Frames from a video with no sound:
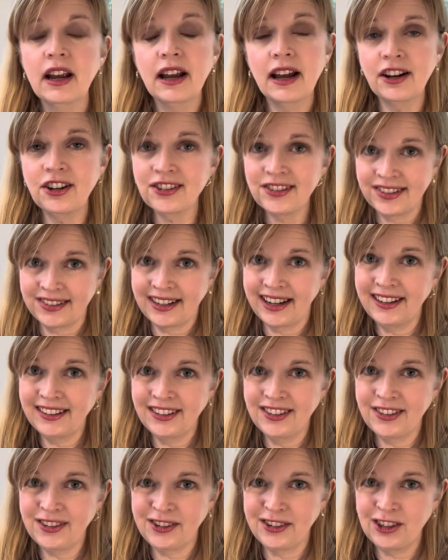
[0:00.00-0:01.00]
And your style
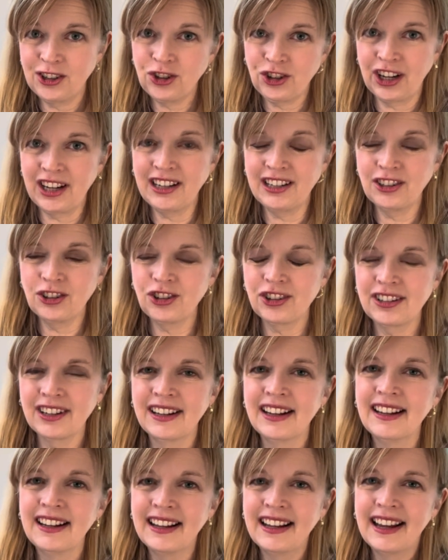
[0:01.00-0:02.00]
is going to change
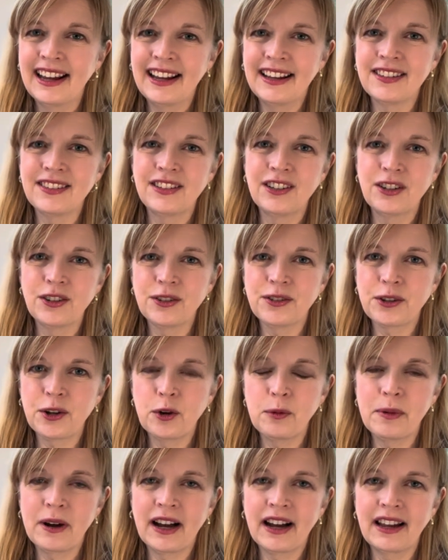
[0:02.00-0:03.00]
as years
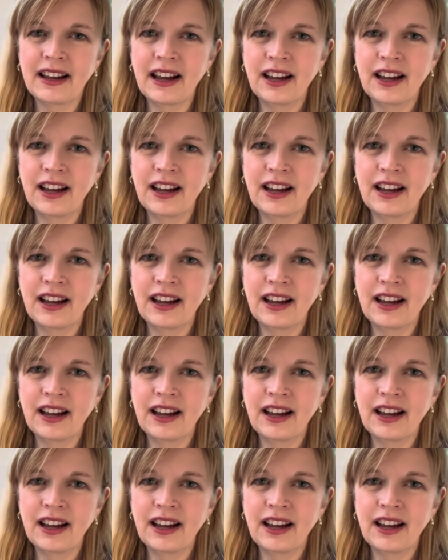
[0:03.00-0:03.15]
go by.